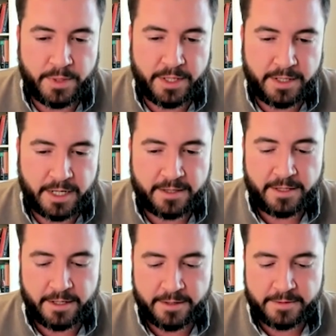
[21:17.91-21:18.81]
but,
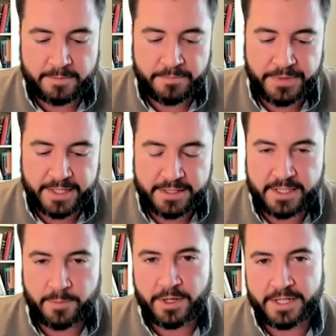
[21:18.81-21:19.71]
I you know,
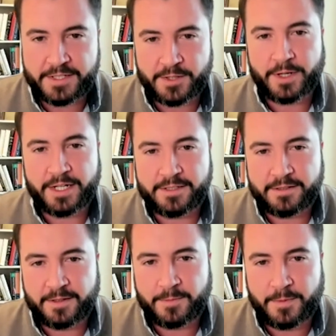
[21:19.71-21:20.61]
step one is to
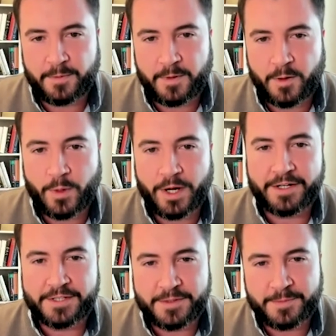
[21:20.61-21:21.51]
raise a,
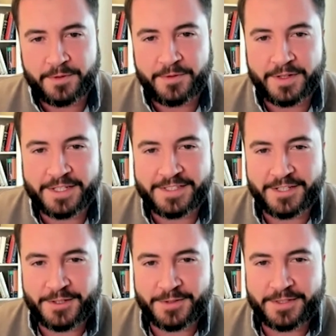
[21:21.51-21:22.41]
awareness of all these
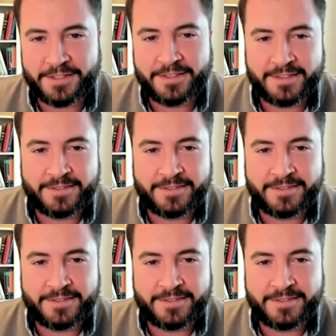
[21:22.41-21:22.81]
issues.